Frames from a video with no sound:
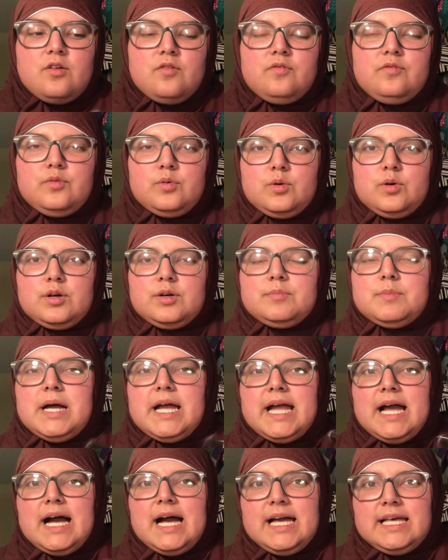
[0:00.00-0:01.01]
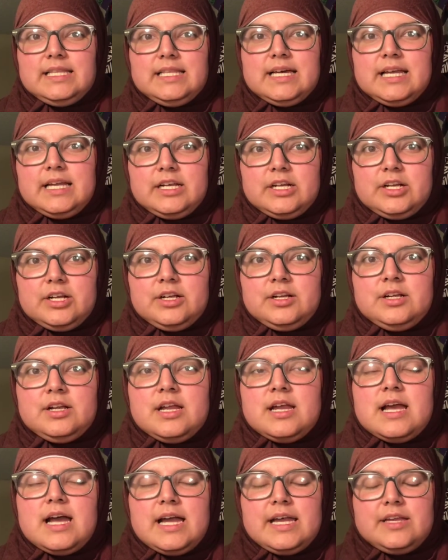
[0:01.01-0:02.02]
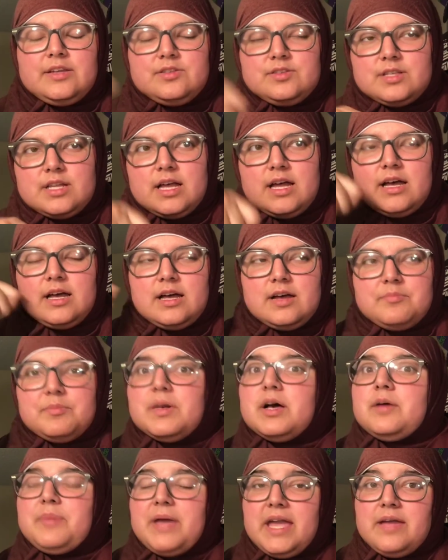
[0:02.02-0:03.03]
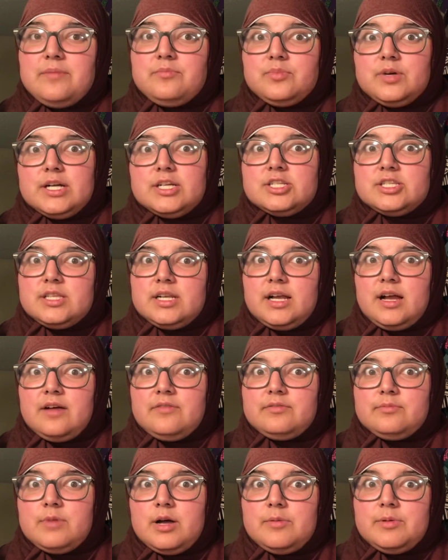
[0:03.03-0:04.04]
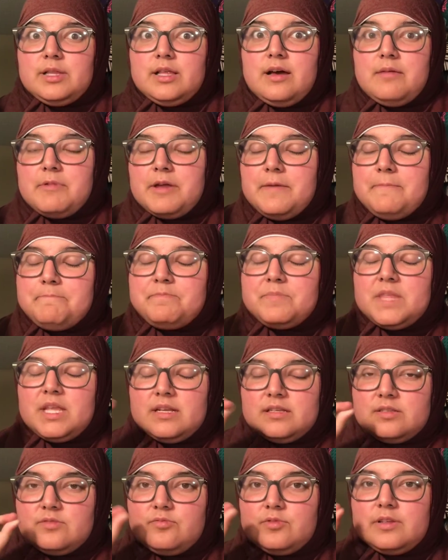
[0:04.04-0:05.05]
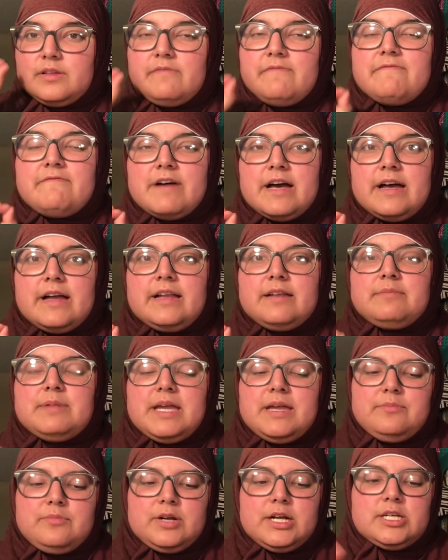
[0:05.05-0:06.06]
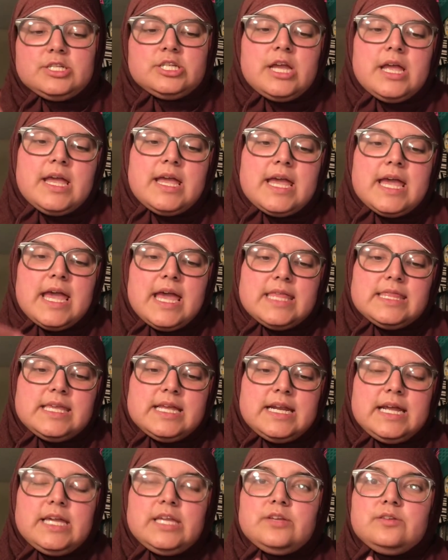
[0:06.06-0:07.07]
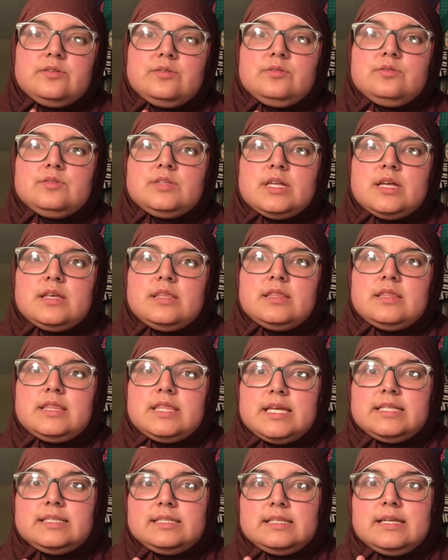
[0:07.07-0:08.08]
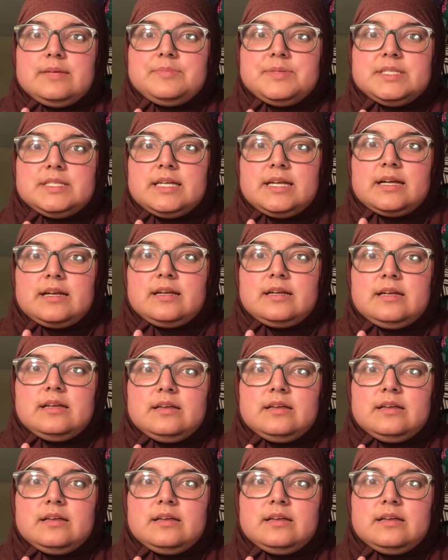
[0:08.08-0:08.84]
for my eyeliner. I use a paintbrush that I got from Hobby Lobby. It's a really fine paintbrush, and then I use this lipstick,